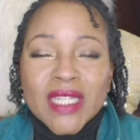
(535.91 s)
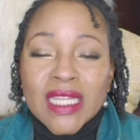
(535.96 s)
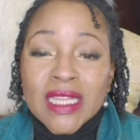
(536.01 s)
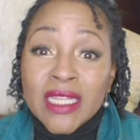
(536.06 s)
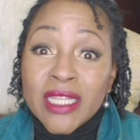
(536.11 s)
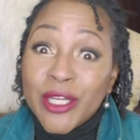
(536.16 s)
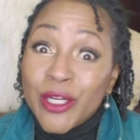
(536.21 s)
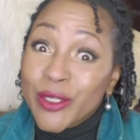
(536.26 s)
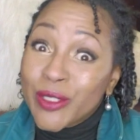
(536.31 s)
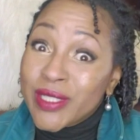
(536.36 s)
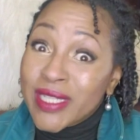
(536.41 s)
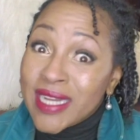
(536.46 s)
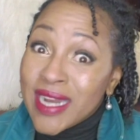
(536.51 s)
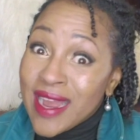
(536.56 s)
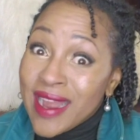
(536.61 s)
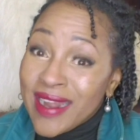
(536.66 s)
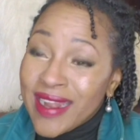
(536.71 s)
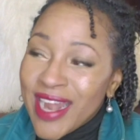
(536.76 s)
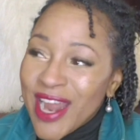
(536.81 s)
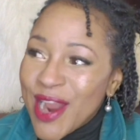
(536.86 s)
Little did
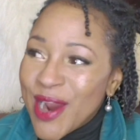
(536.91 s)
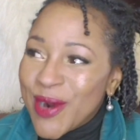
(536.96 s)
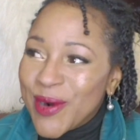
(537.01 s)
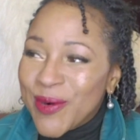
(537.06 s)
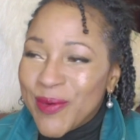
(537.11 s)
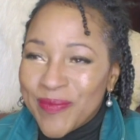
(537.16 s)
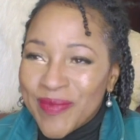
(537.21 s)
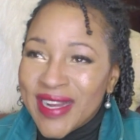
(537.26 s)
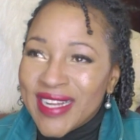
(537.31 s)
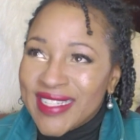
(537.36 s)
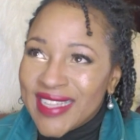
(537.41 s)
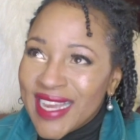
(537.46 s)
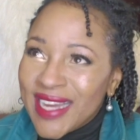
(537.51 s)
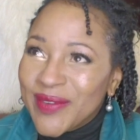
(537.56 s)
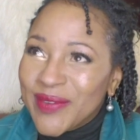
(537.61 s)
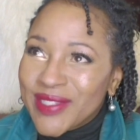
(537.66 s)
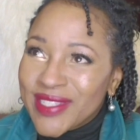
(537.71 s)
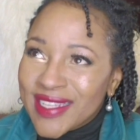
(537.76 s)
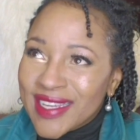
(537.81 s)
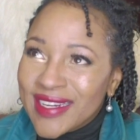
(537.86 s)
I know, my
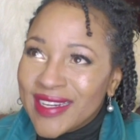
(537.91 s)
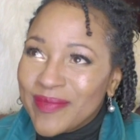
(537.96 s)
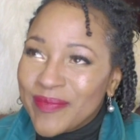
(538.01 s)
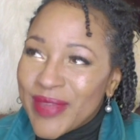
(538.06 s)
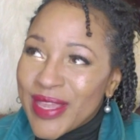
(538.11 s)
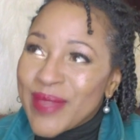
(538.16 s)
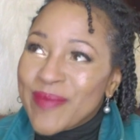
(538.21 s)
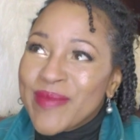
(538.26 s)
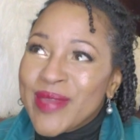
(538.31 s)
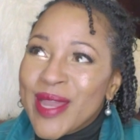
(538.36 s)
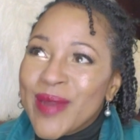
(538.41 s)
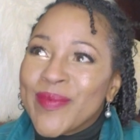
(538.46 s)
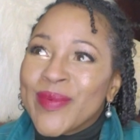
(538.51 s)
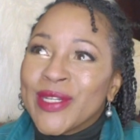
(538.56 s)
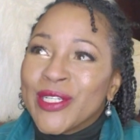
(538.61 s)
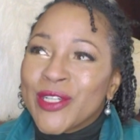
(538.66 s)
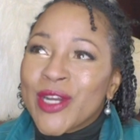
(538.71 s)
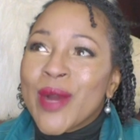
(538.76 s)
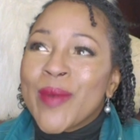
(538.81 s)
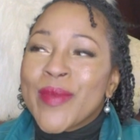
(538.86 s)
dad was gonna pick me up
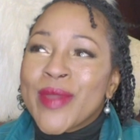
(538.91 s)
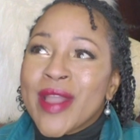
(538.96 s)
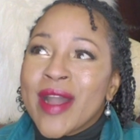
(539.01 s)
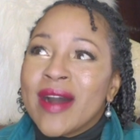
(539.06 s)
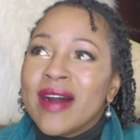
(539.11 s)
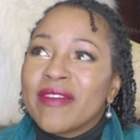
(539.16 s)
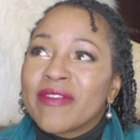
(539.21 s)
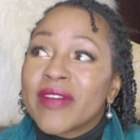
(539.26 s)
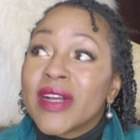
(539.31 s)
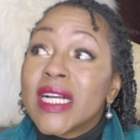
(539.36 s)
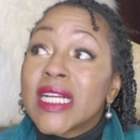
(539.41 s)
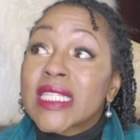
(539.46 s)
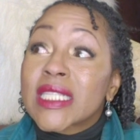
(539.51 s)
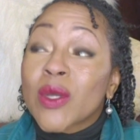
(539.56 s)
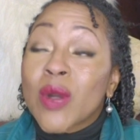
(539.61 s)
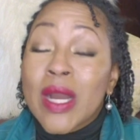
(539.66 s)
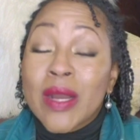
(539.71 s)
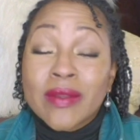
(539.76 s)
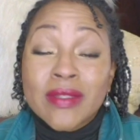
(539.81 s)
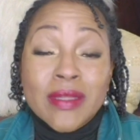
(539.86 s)
and drop me off.
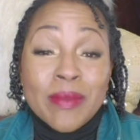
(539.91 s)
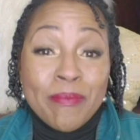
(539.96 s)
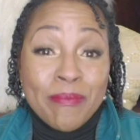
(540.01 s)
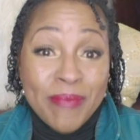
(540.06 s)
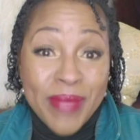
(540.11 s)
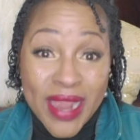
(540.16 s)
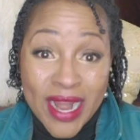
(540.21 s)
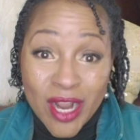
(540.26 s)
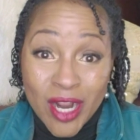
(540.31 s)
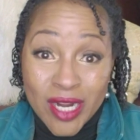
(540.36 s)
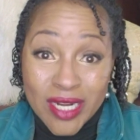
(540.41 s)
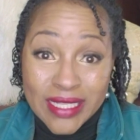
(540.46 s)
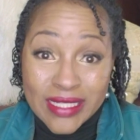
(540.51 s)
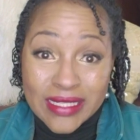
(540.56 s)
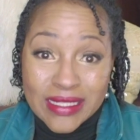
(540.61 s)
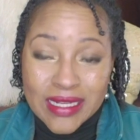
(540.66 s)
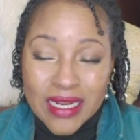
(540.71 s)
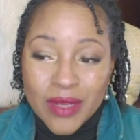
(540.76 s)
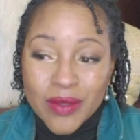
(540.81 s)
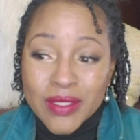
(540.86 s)
So I was
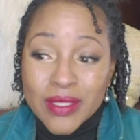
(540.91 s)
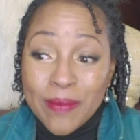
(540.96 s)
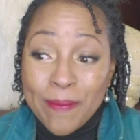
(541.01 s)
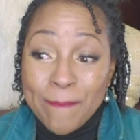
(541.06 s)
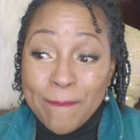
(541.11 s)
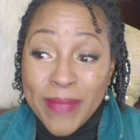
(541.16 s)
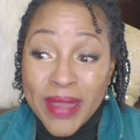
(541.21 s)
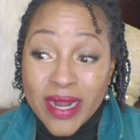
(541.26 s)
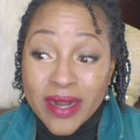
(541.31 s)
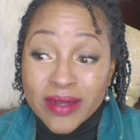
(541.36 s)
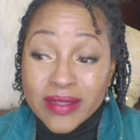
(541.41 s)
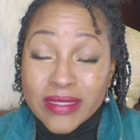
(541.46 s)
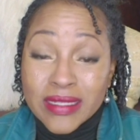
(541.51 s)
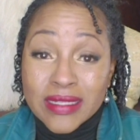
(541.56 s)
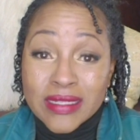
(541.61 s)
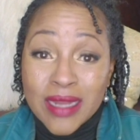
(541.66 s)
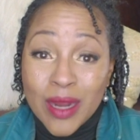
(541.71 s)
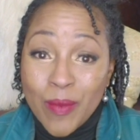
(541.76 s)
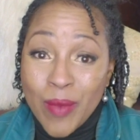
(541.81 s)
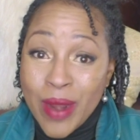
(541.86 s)
embarrassed. I was embarrassed
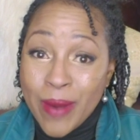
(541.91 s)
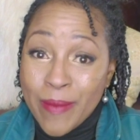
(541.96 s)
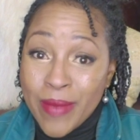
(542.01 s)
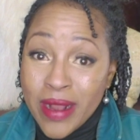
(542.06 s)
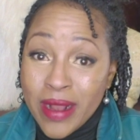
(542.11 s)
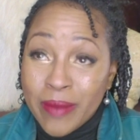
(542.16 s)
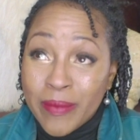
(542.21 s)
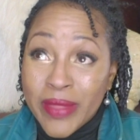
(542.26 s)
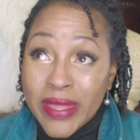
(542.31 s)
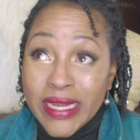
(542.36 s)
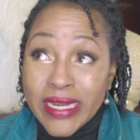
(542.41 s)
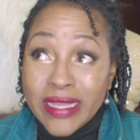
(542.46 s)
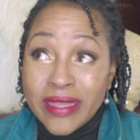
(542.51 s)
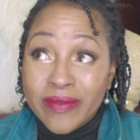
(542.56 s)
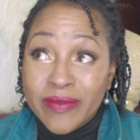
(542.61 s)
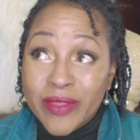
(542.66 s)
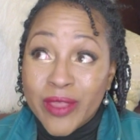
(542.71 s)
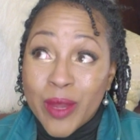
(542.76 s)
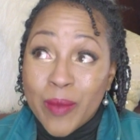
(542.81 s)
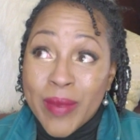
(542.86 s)
to tell my mom that
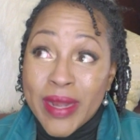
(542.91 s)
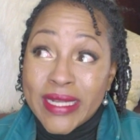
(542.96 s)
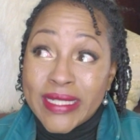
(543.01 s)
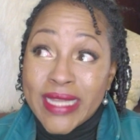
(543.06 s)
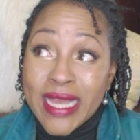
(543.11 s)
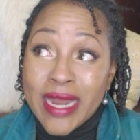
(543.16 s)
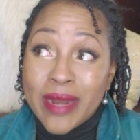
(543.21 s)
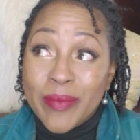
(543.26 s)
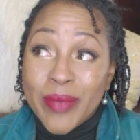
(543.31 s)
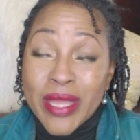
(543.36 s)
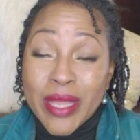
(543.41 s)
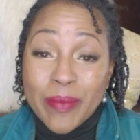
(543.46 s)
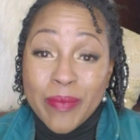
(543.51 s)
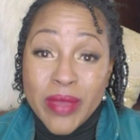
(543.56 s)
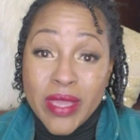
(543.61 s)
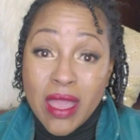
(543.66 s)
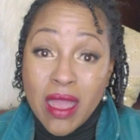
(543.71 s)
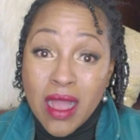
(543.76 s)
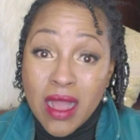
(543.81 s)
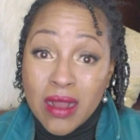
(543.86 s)
even though my dad picked
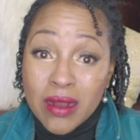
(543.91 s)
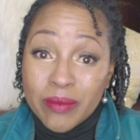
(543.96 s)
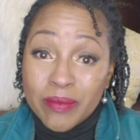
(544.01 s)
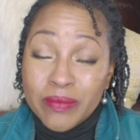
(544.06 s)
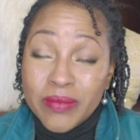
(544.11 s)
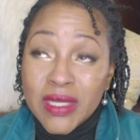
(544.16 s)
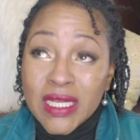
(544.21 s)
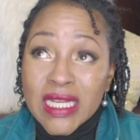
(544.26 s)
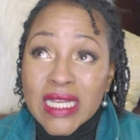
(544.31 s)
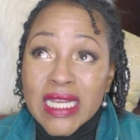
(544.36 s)
me up,